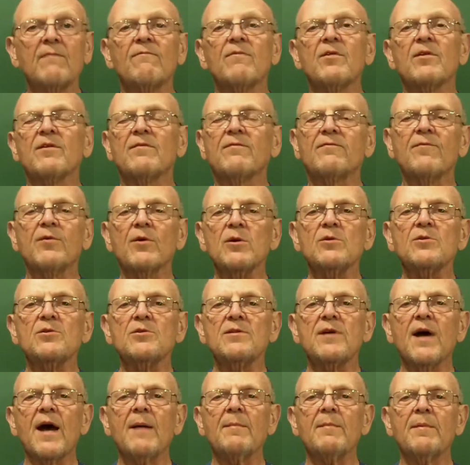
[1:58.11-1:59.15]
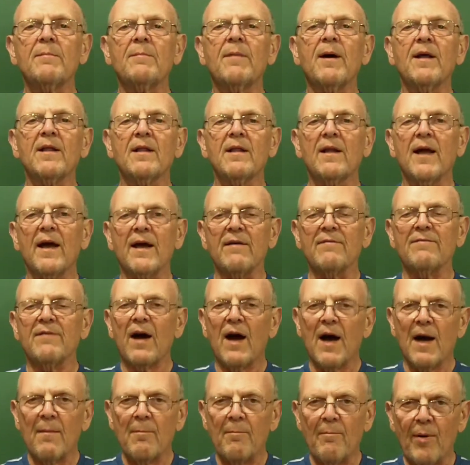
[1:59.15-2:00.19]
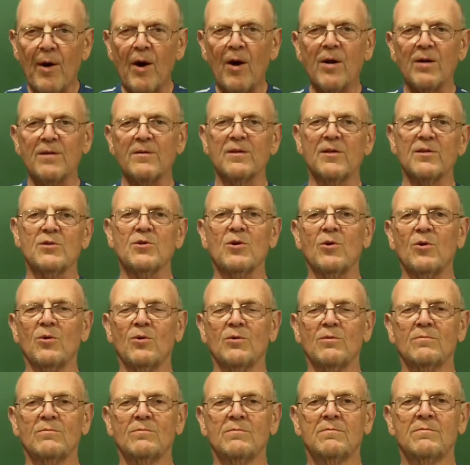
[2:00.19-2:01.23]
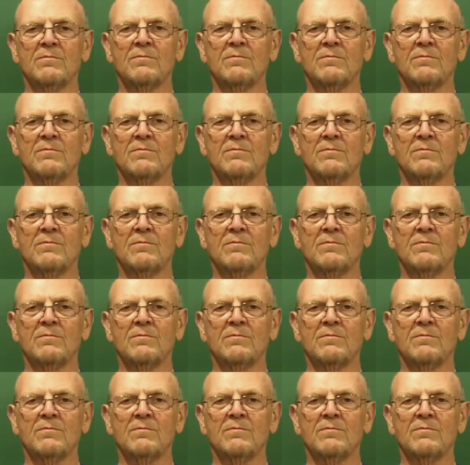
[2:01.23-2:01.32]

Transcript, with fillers: For the first time in my life, I parred this hole.